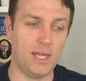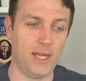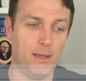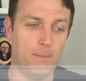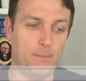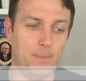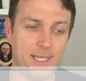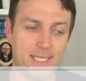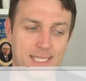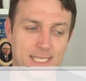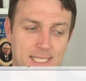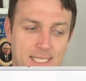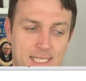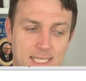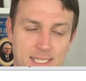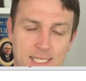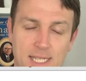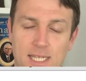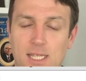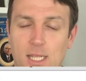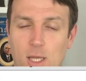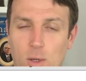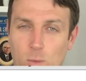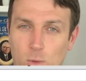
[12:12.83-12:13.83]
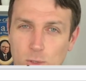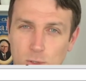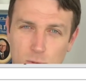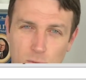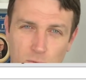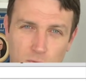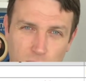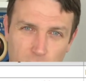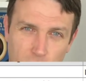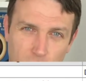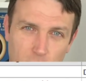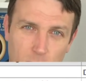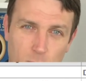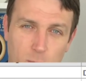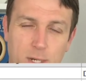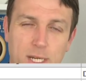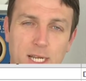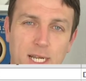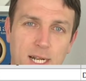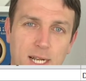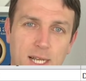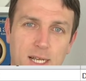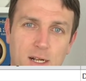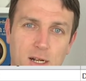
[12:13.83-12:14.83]
businesses that I want to follow
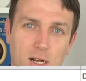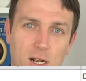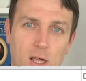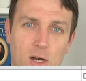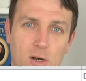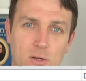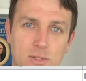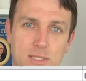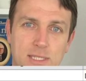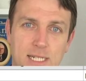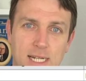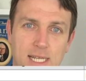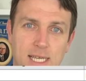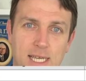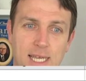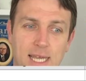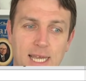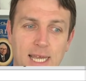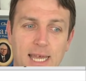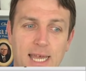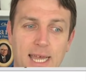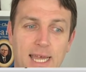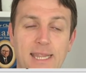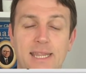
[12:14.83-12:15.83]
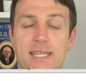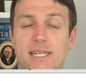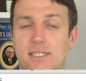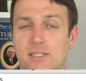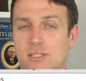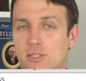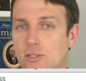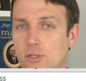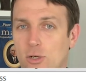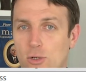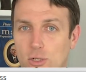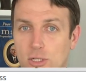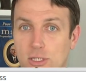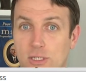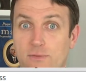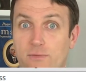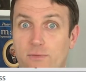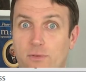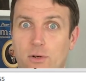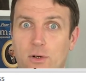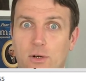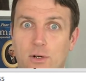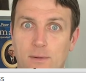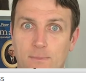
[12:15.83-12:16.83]
really closely, and then source
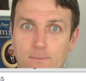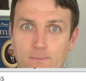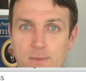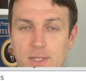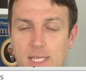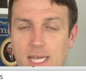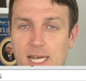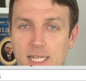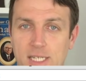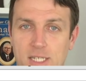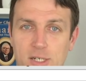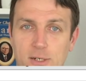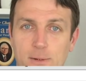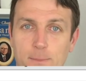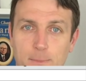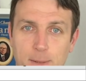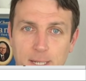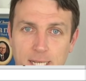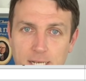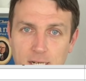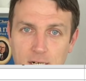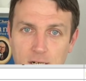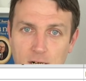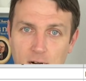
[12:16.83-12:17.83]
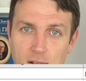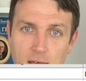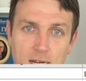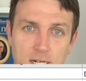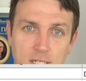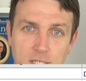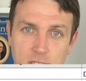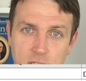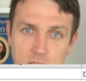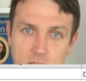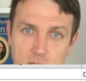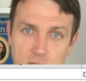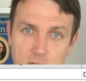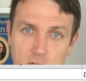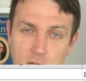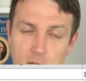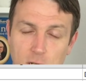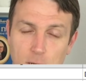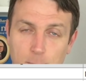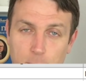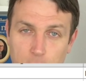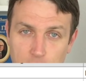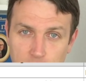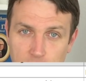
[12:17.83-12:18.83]
for the other bigger, larger
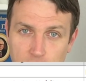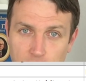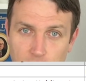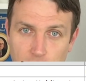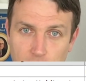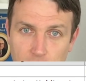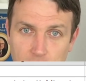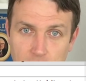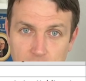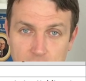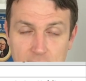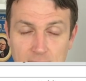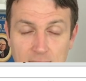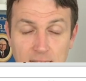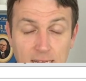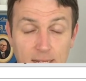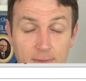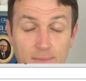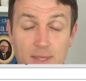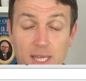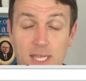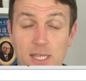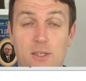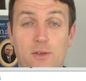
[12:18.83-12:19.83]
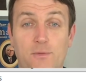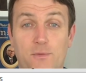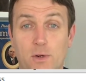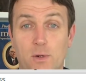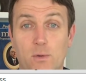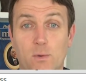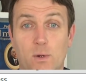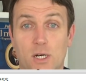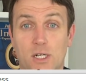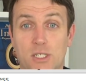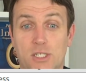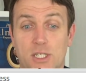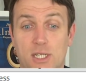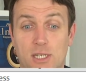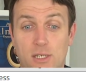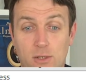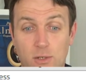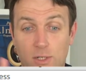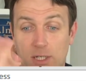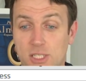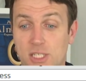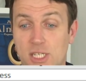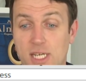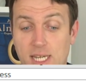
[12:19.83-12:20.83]
portfolios. Thank you for watching. You
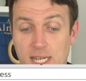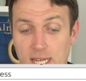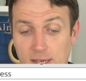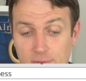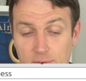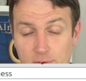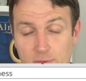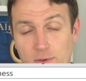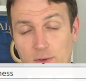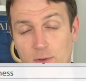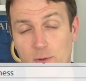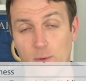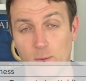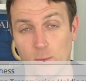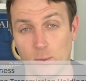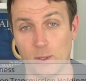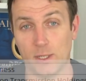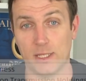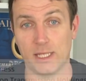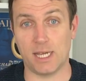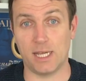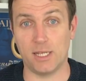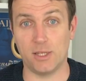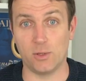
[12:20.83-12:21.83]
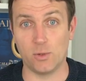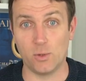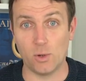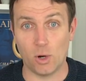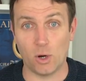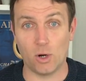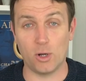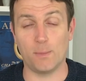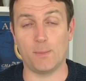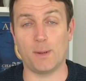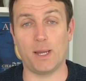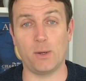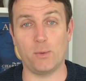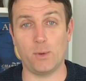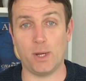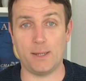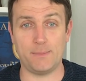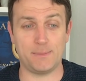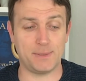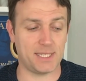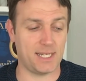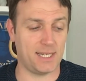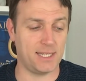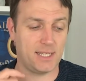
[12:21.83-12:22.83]
can check everything what I do on my
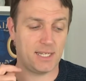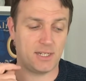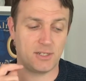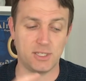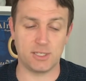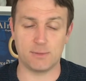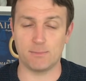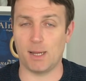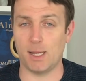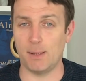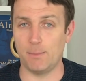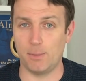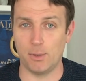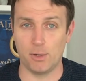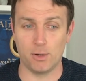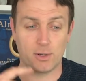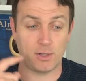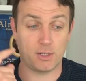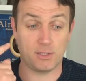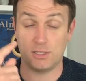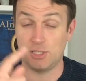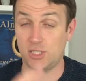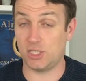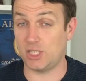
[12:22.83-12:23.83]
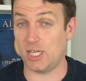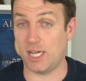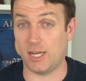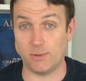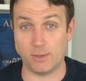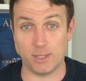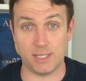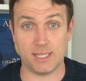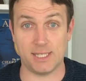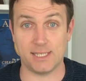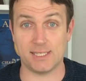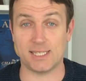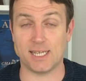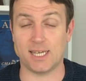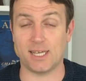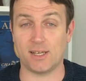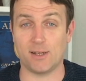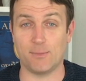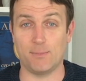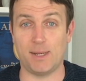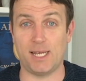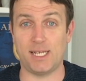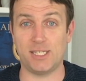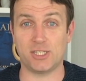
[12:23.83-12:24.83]
website. There is my book, the charities I
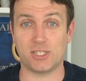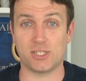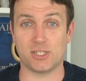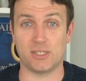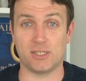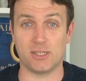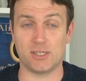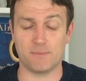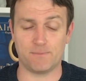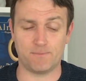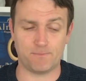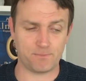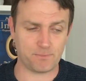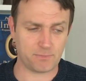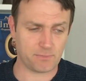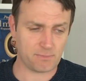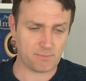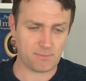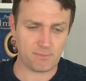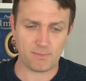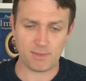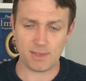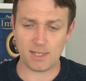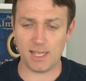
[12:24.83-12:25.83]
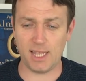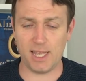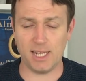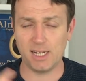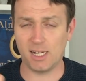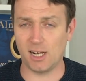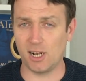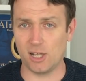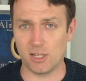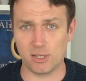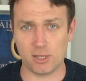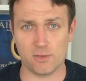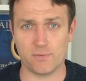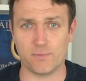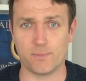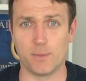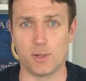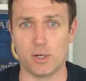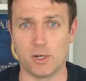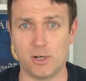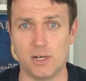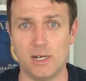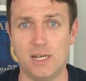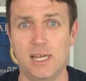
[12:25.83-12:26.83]
mentioned, and a lot of
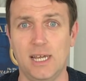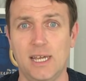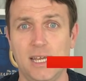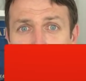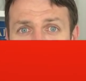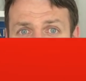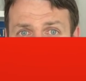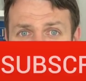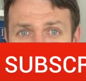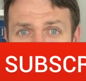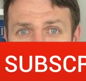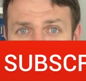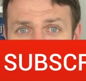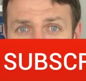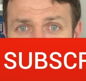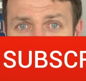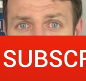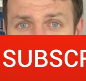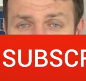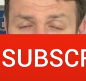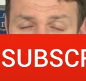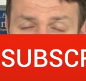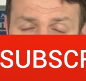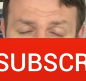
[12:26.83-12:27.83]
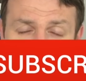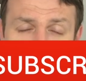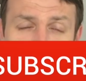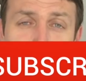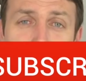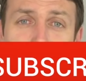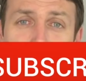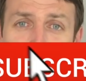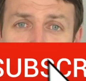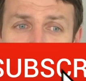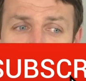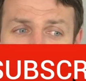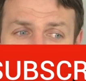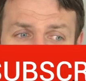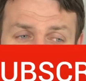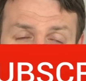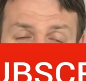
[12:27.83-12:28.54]
more information. Subscribe,